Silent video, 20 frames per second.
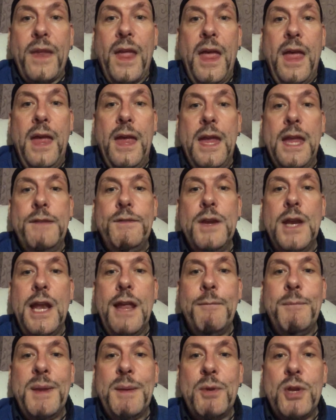If you
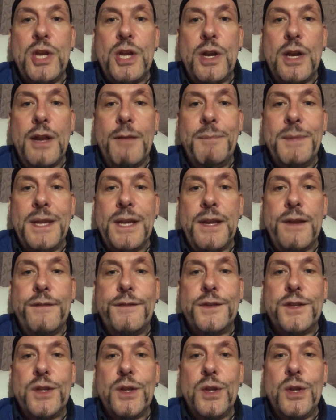love me but you don't love me
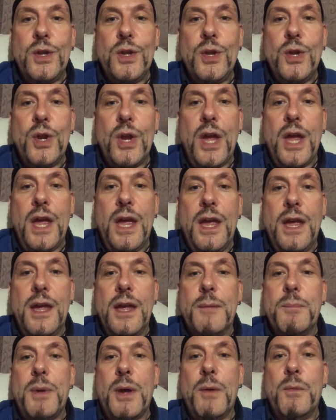enough
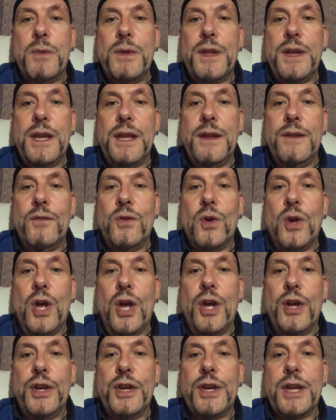to part with any of your
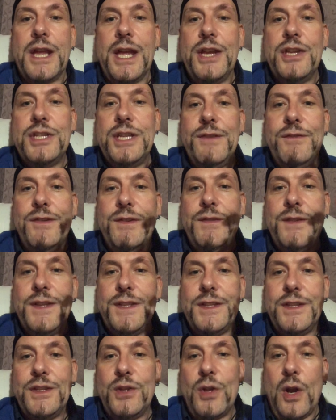hard-earned cash, even if
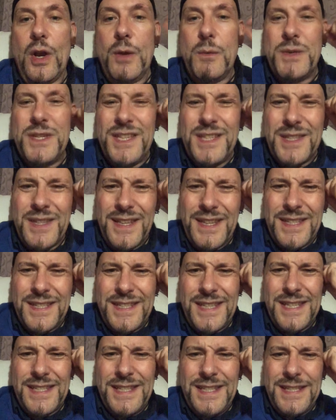it's $1, which is I think
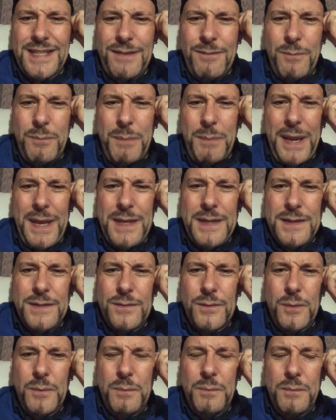67 pence
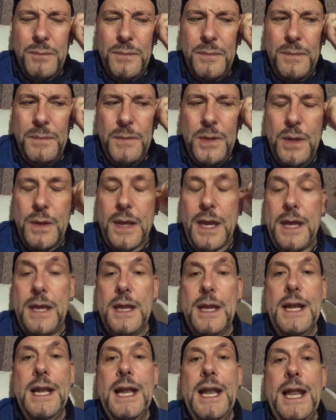from UK.
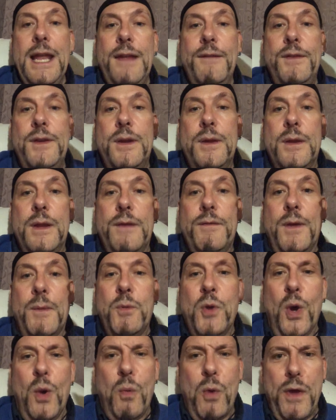If I'm
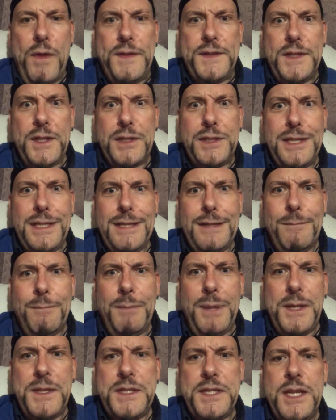not worth 67
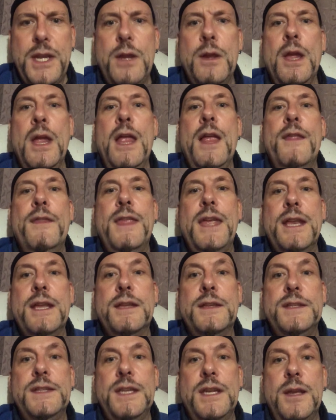pence to you, then
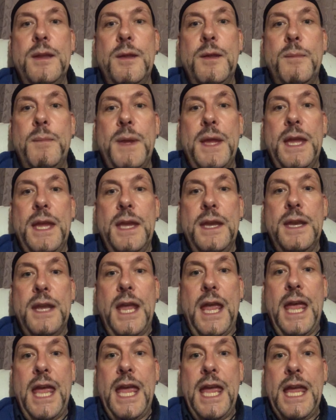consider
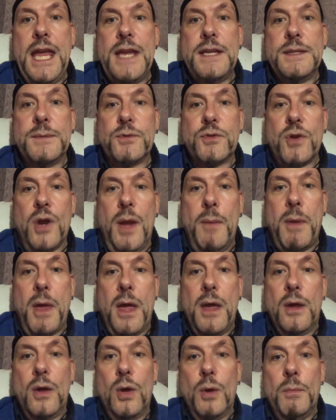being a
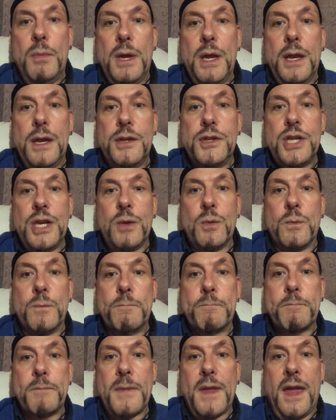subscriber on my channel.
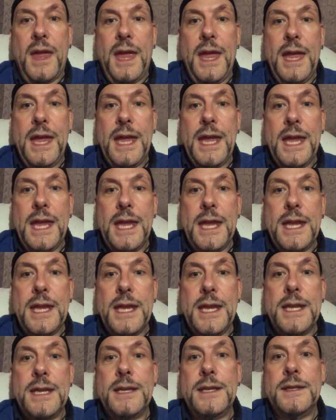
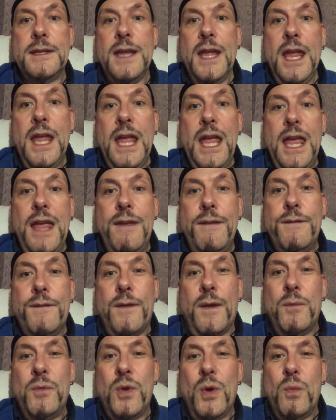And if
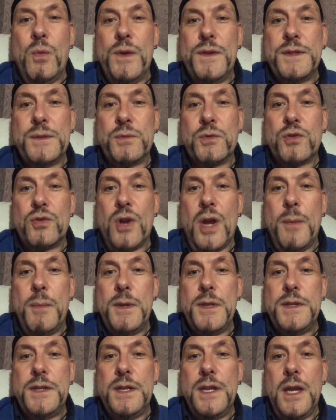I'm not worth
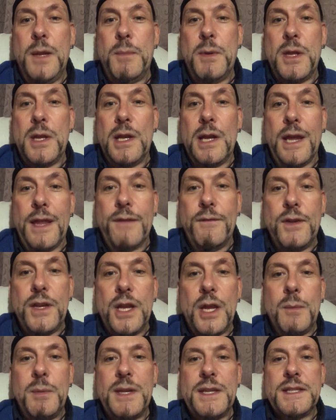subscribing to you but you like the
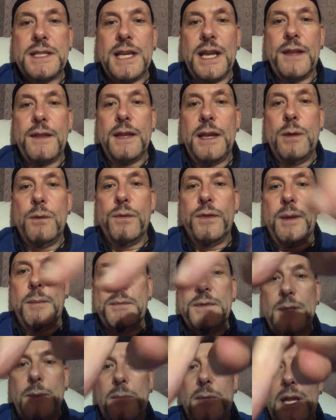video, please click the little
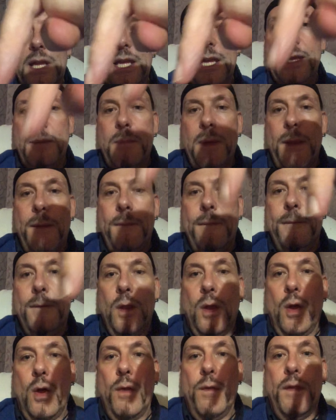thumbs up likey button
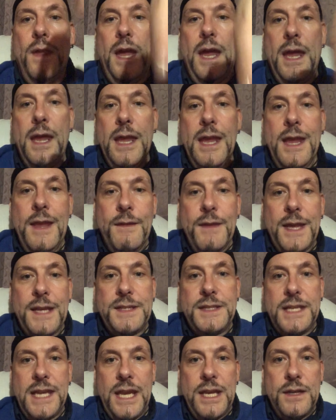on there.
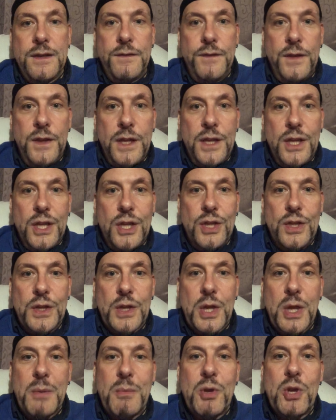That's the end of the
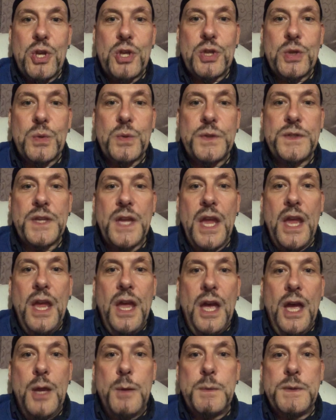commercials.
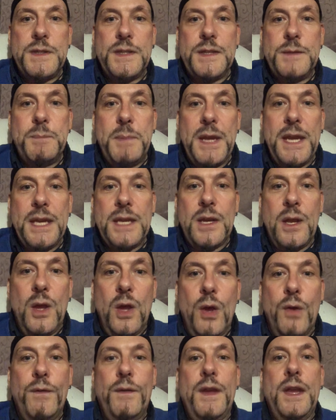I hope this has been
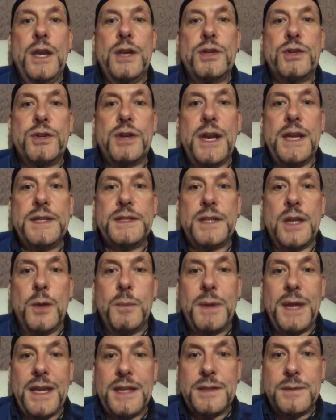of interest. I
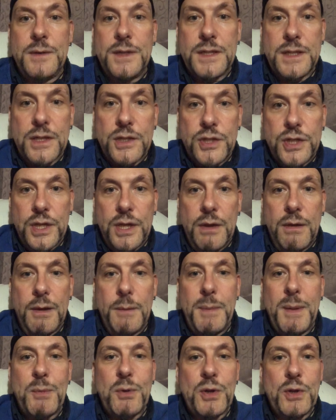hope it gets some discussion
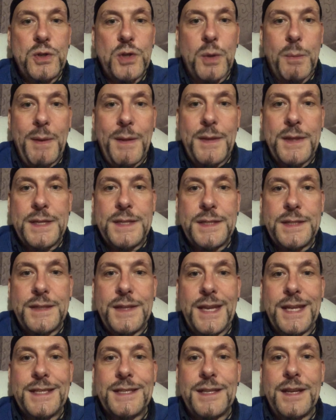going. People don't talk about these
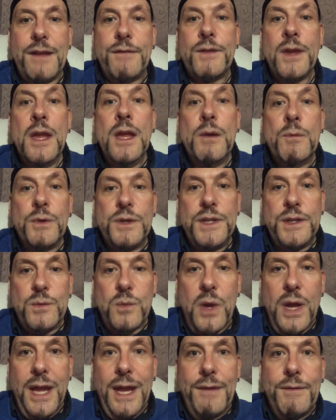things enough, which
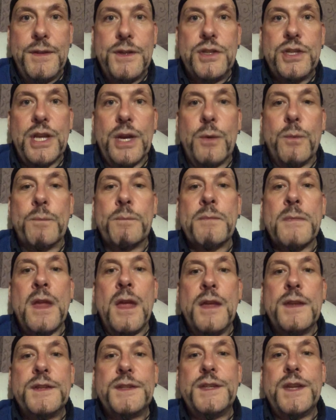is why I have this channel.
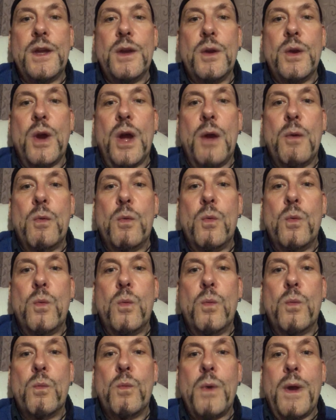So
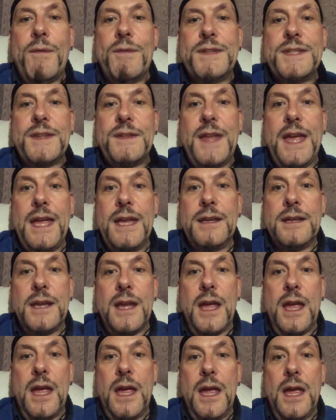having said that,
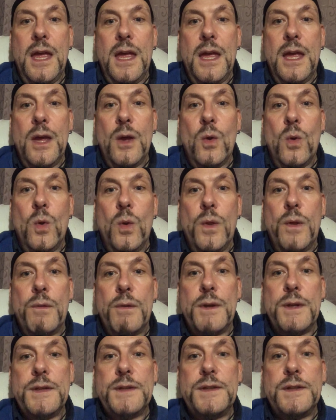all
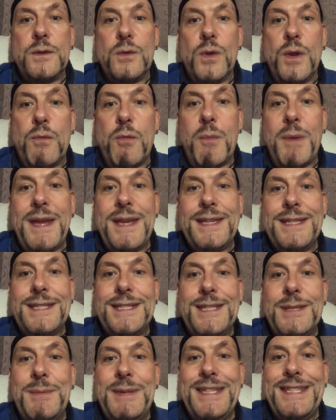there
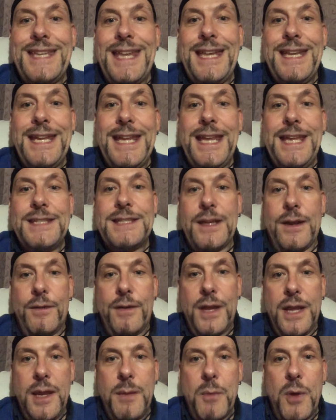remains to be said is
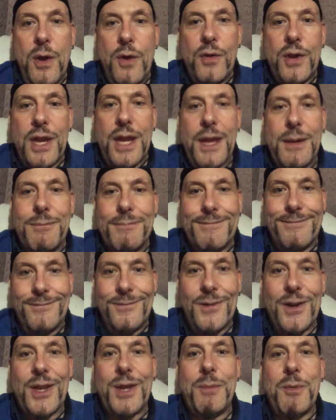Rangi
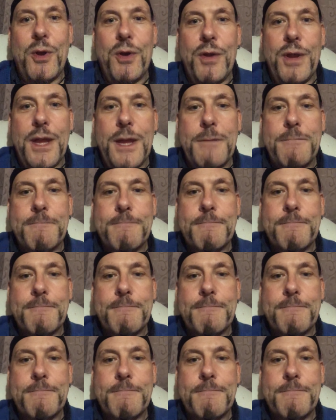Marie.